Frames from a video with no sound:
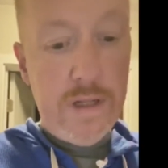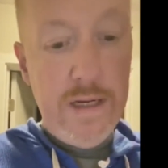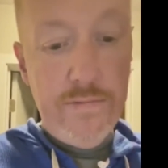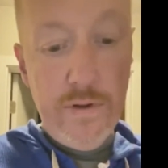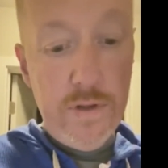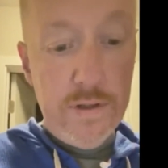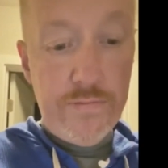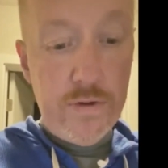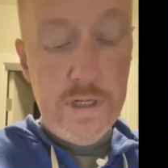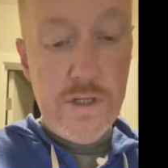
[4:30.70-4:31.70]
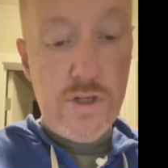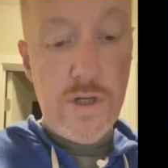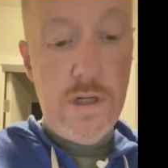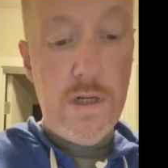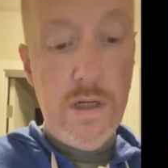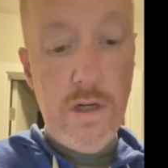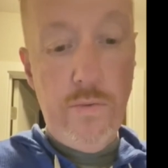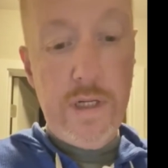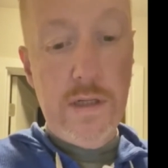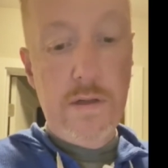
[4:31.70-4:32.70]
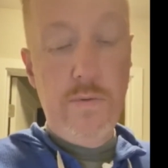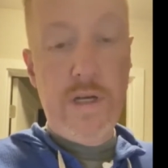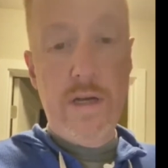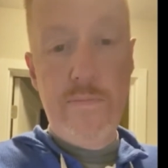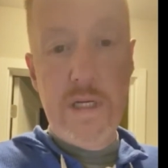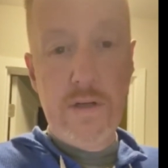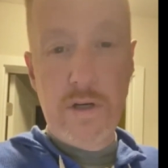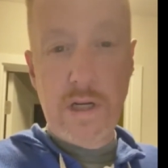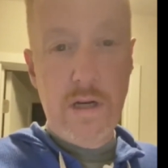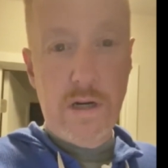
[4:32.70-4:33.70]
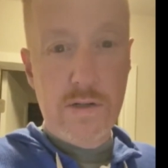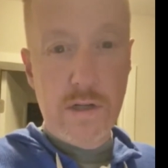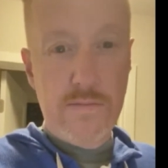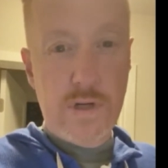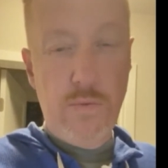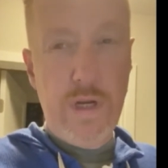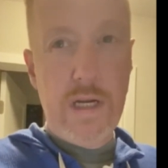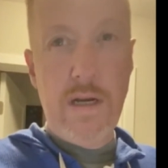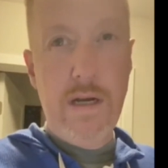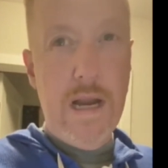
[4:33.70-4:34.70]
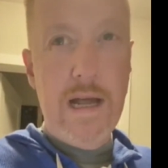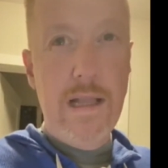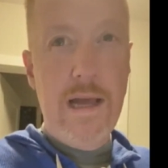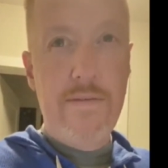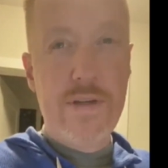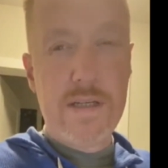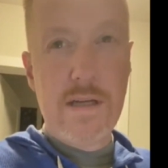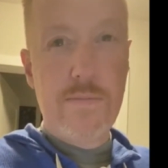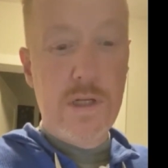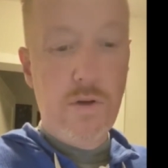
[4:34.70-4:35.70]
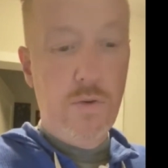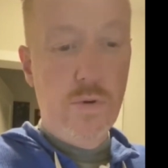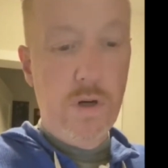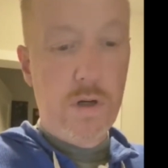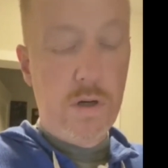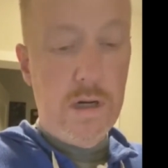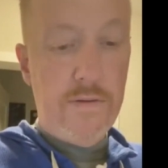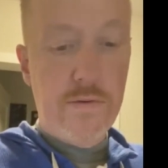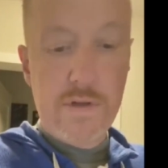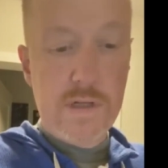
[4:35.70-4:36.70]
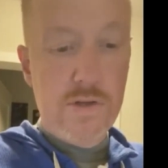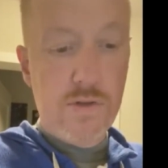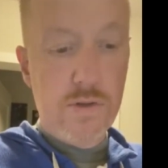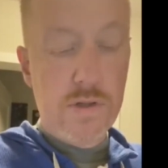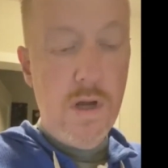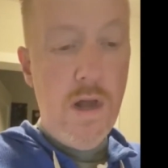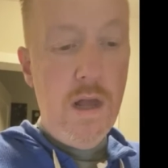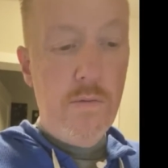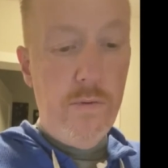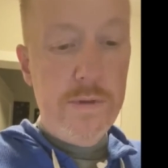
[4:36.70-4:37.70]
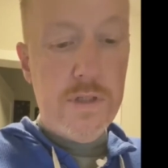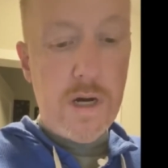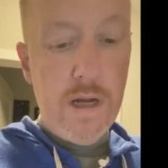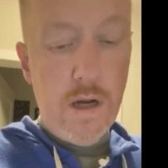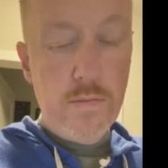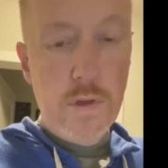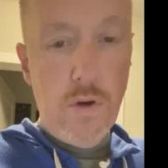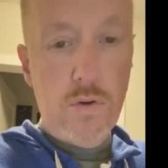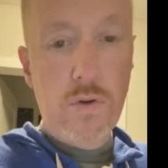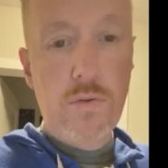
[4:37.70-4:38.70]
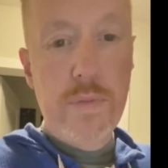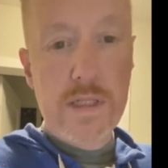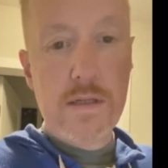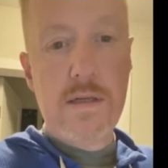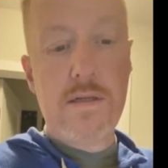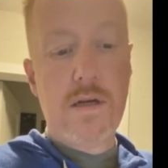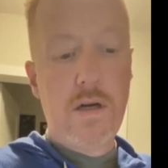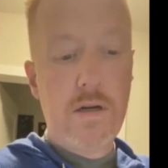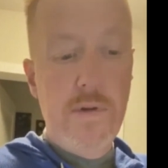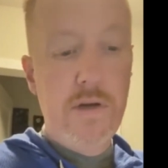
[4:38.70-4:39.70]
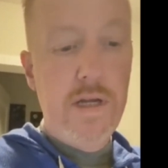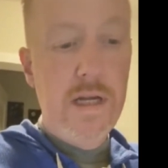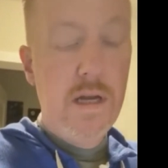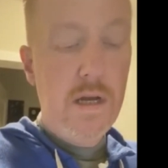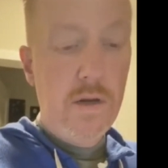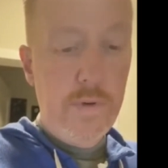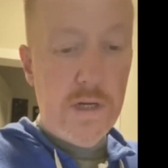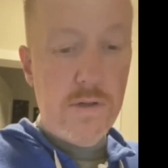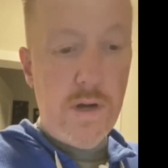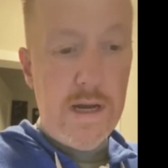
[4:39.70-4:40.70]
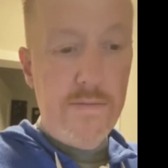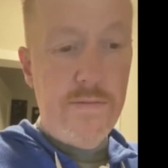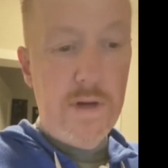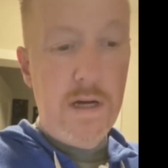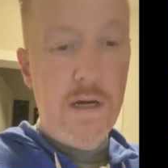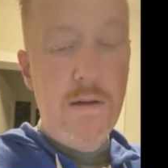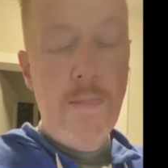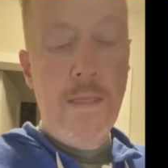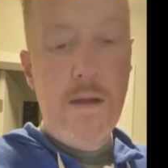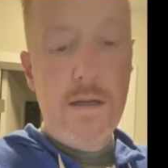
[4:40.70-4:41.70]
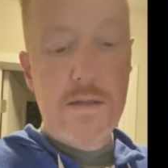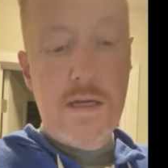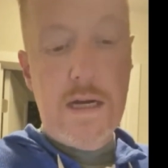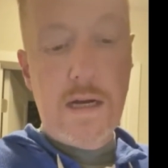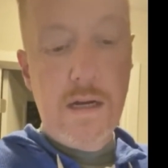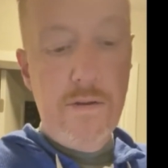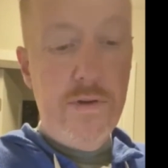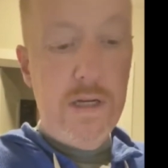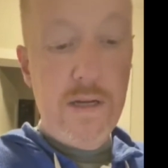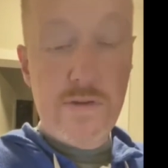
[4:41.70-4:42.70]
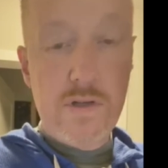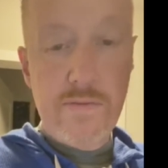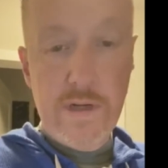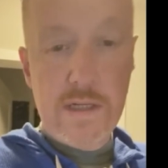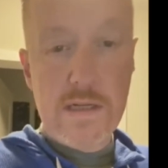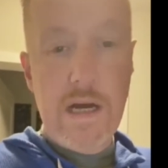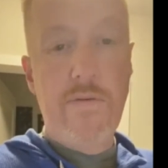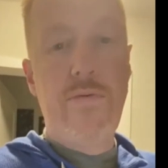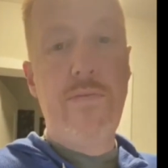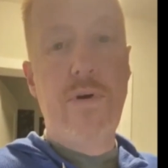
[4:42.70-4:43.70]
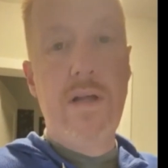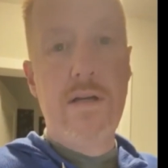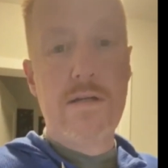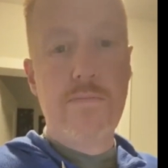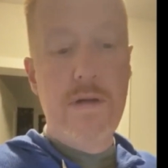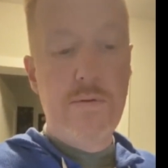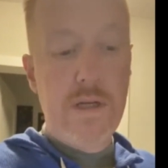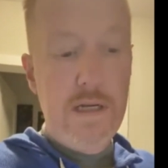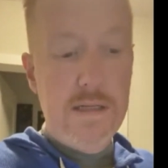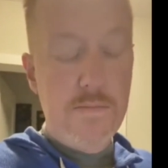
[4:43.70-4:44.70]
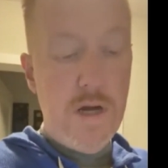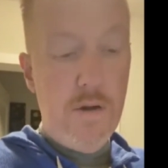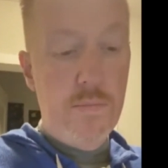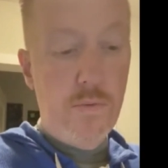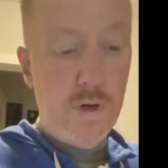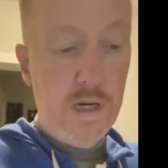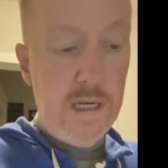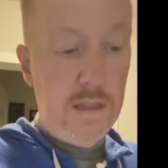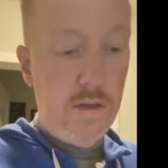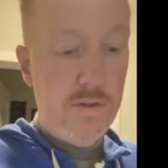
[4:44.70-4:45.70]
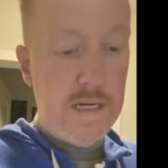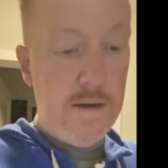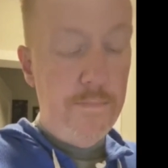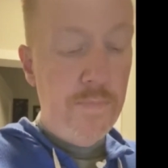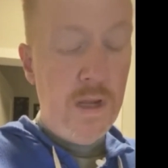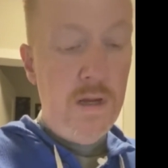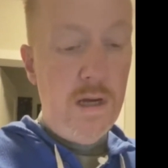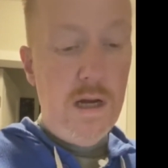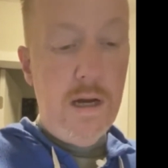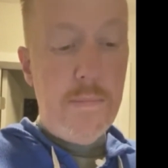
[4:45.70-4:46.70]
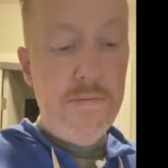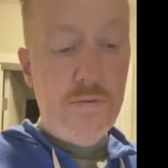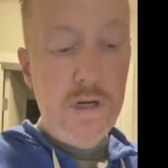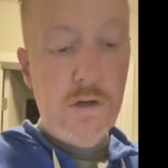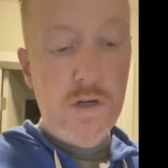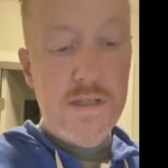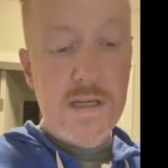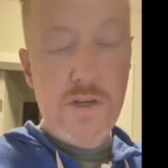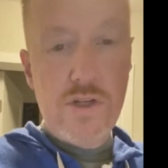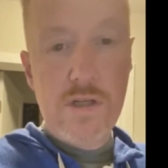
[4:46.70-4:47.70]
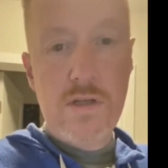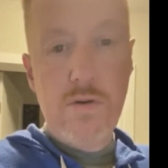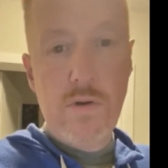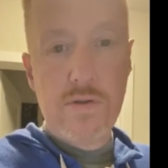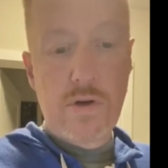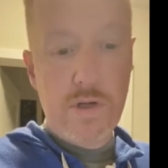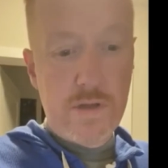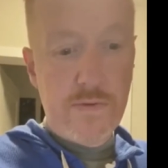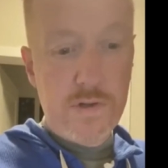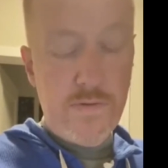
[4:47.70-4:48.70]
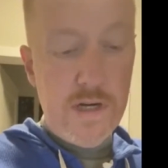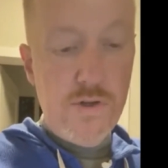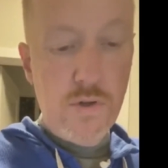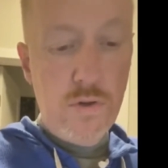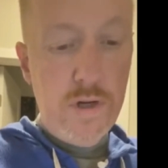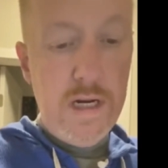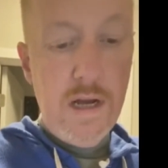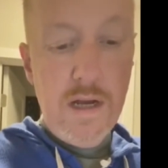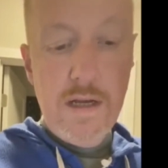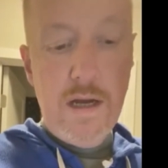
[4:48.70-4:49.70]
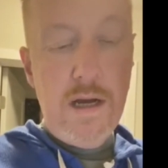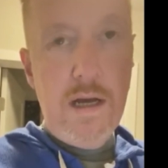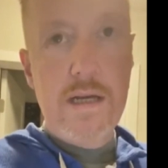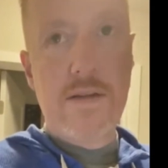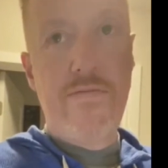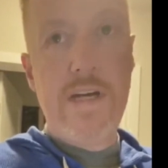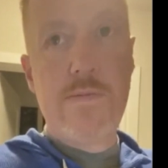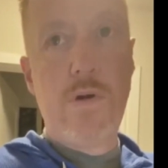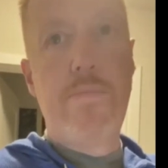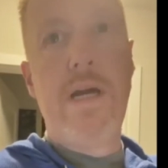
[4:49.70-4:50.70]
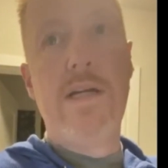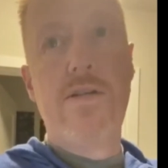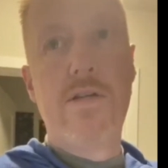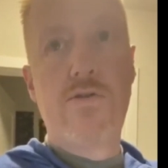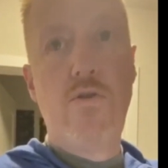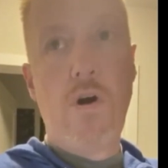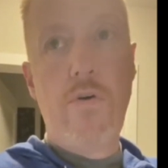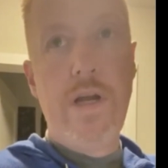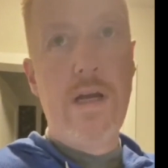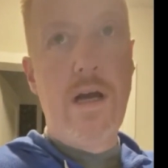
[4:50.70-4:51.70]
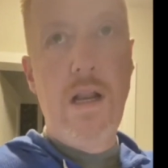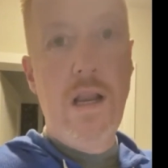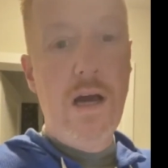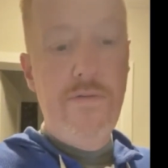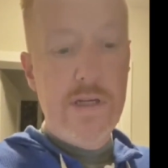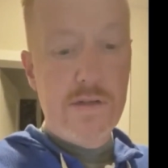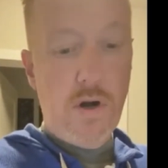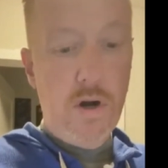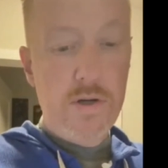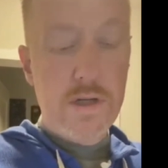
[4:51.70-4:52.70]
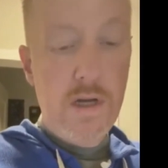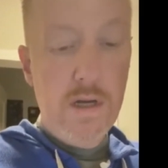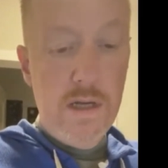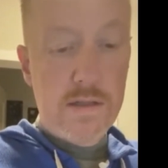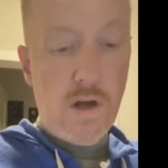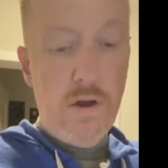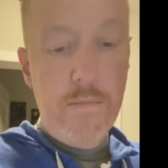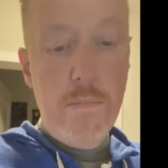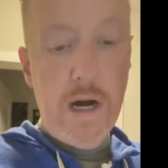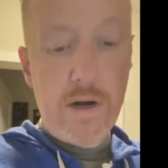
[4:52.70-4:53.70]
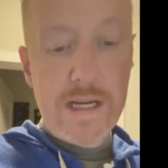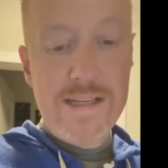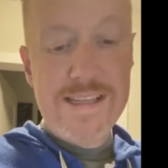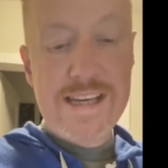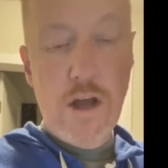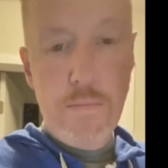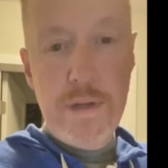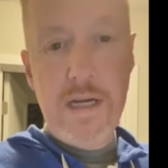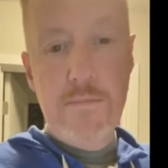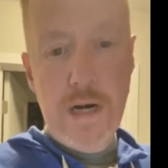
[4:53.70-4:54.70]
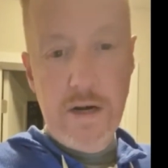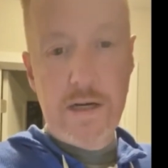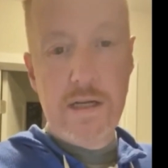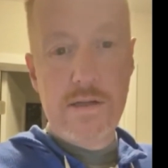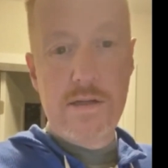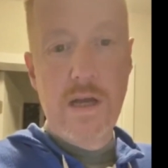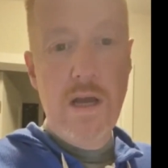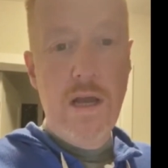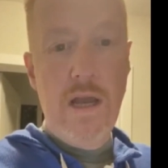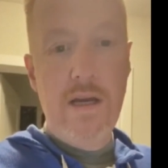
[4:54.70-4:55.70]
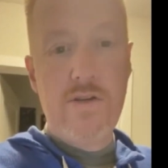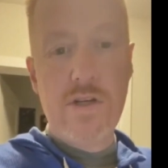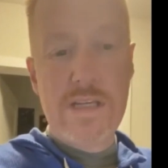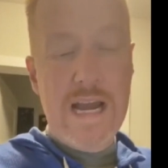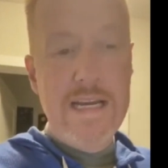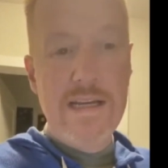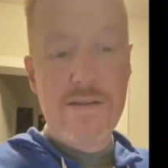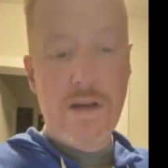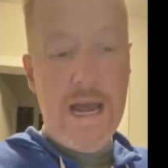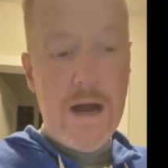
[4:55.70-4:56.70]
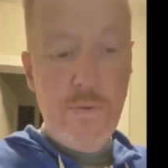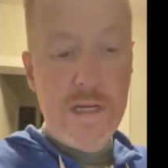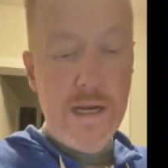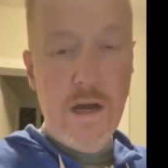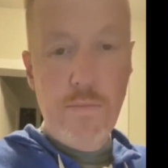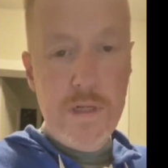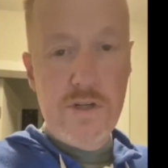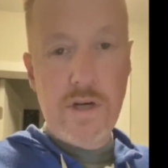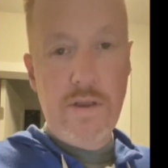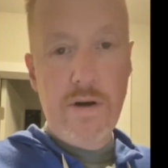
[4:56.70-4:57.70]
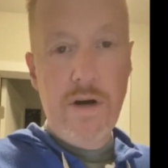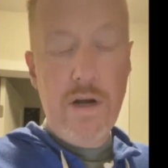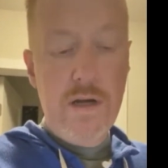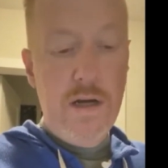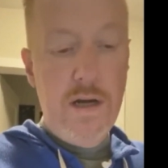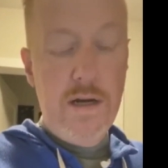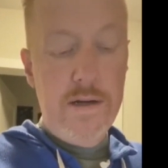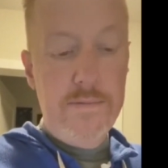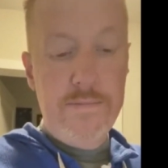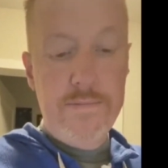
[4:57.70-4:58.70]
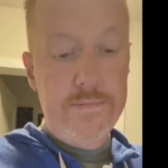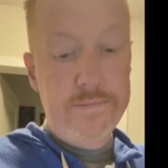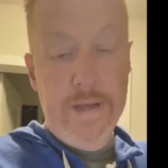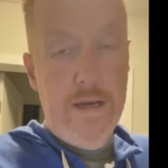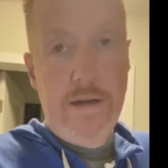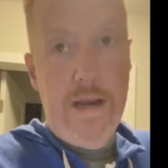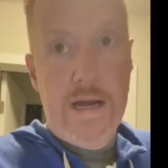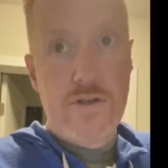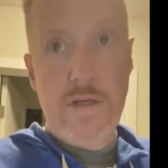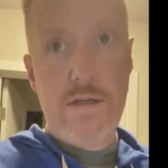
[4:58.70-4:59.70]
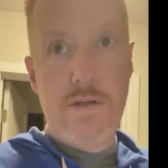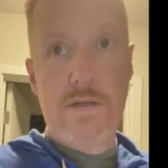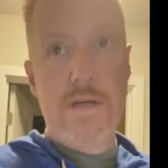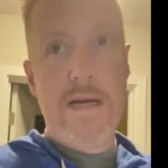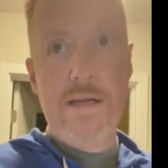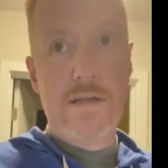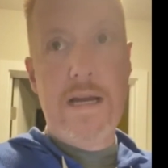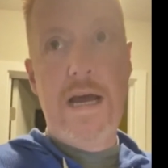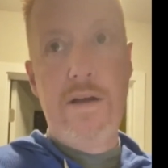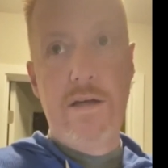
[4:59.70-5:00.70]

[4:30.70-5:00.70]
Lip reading: of food in the fridge. We could have been cooking ourselves all weekend and not left except to go to work or out for essentials. But we've been trying to help local businesses in our community. We also have a stock of gift certificates now. If we run into some people that need some help, we're going to get those out. My friend Chris Senchins, who owns Christopher's Fine Jewelry, has a Facebook page that's growing. I love his heart. It's called Americans Helping Americans. And it's just ideas on how we can help each other. and actually it's just ideas on how to